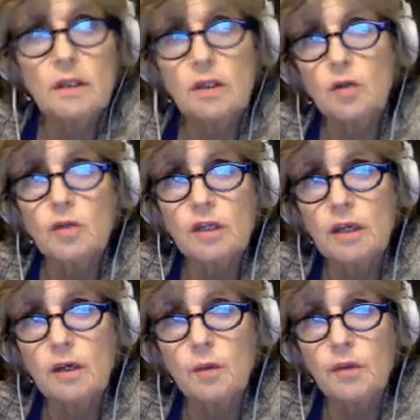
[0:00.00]
is
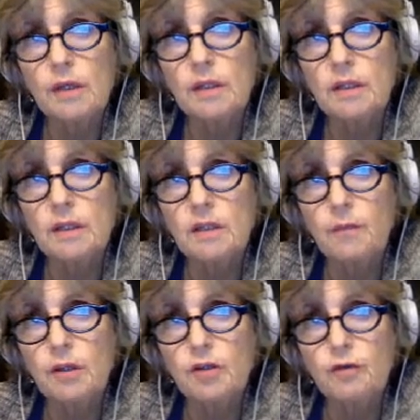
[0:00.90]
associated with
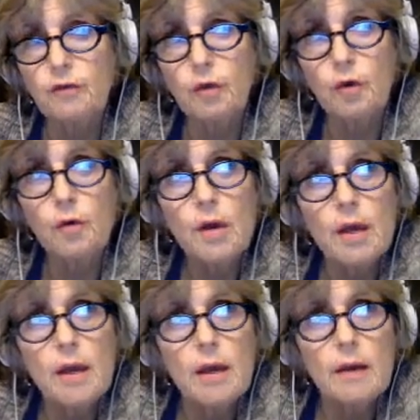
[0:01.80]
excessive menstrual
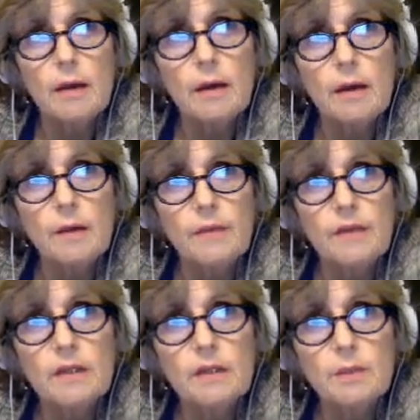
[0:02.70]
flow.
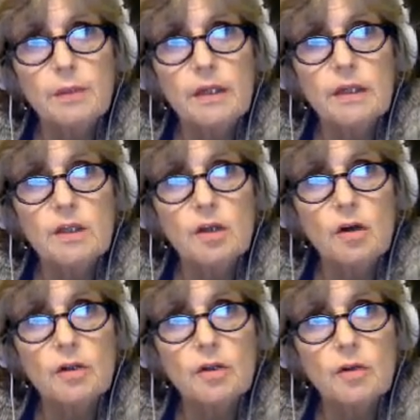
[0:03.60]
The spleen is
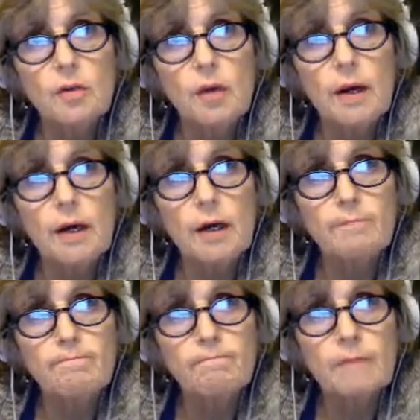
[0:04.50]
also
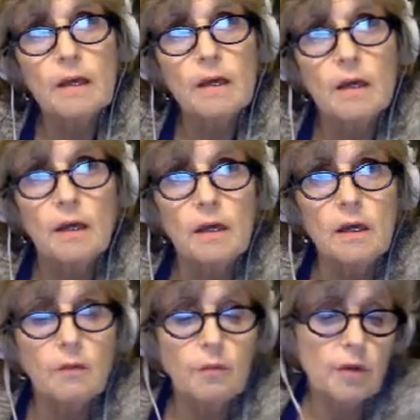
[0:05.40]

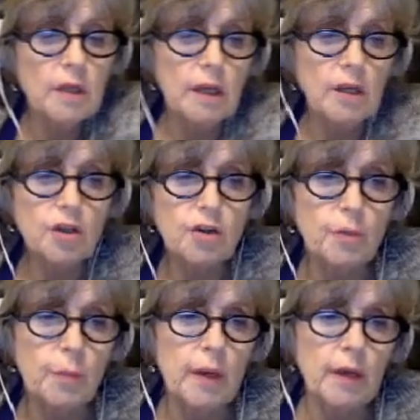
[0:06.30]
really
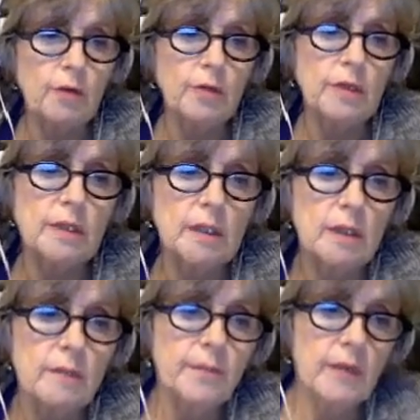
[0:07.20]
injured by
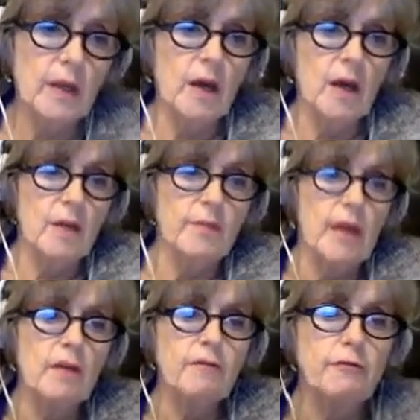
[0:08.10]
greasy,
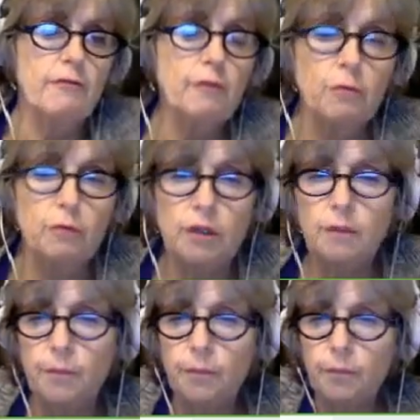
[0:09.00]
heavy
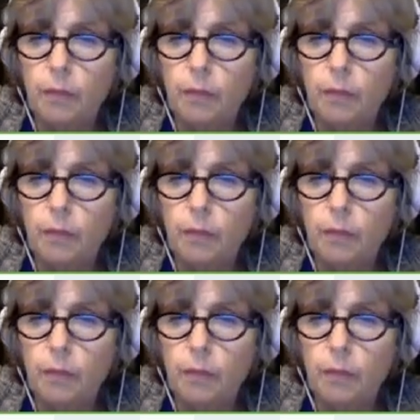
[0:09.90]
foods.